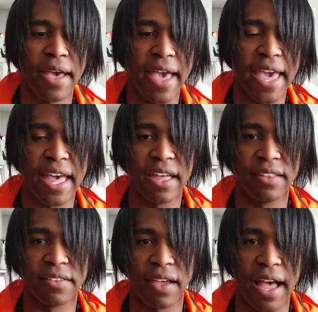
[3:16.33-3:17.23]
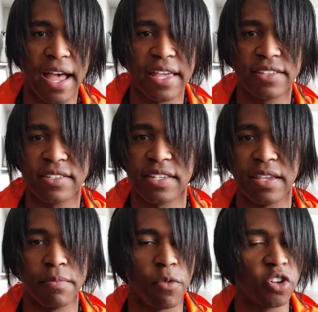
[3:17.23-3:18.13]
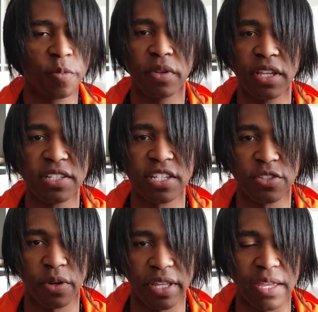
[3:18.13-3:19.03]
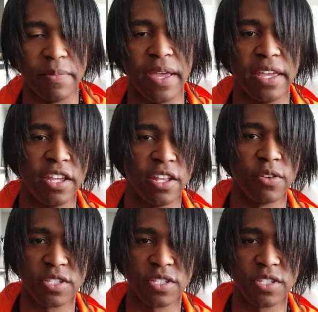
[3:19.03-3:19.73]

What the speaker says: And I see multiple listings throughout eBay,